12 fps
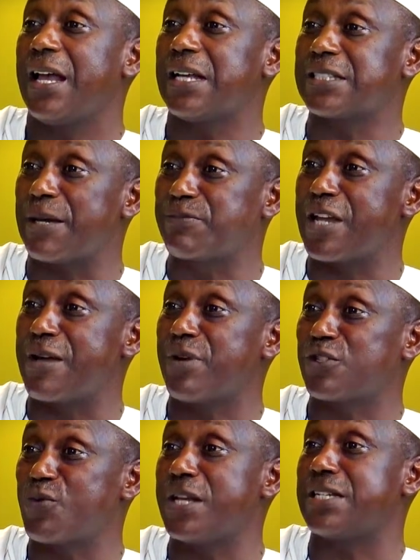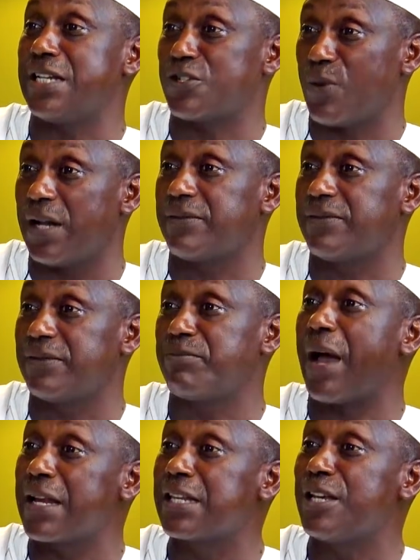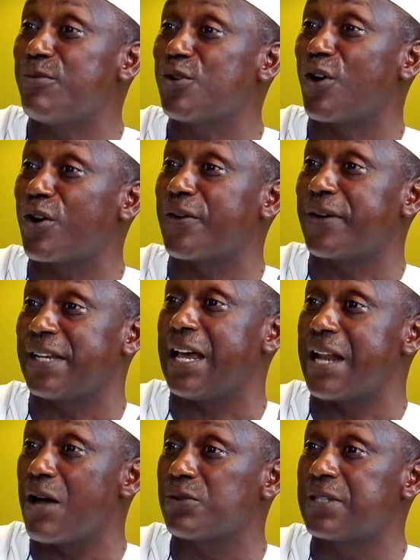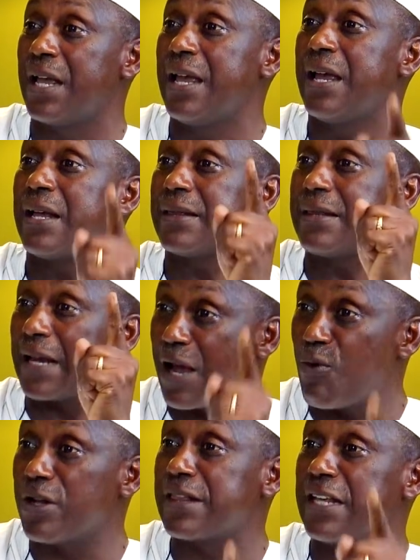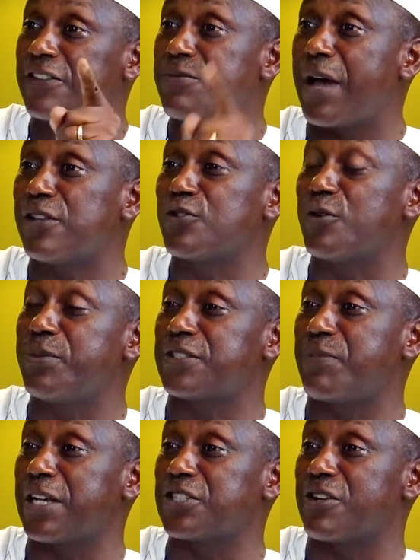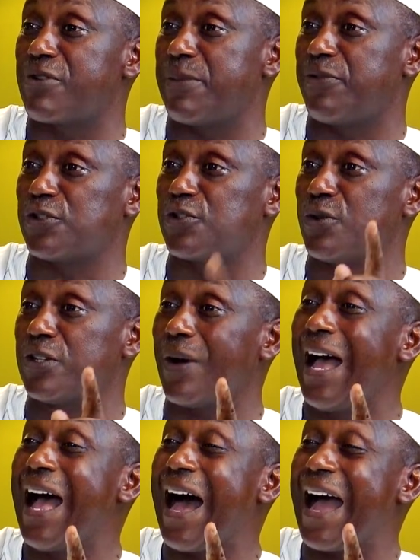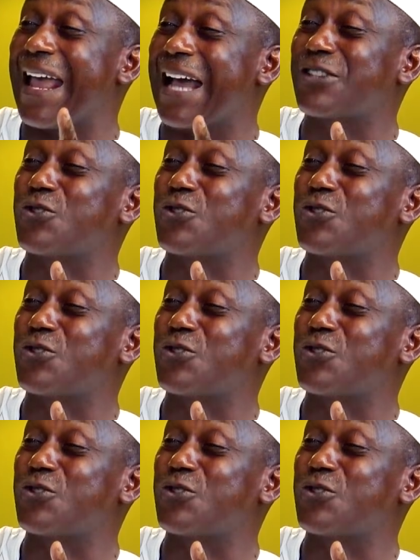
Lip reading: September 2012, Ban Ki-moon already announced that I want this man to be special rep for so-and-so. I had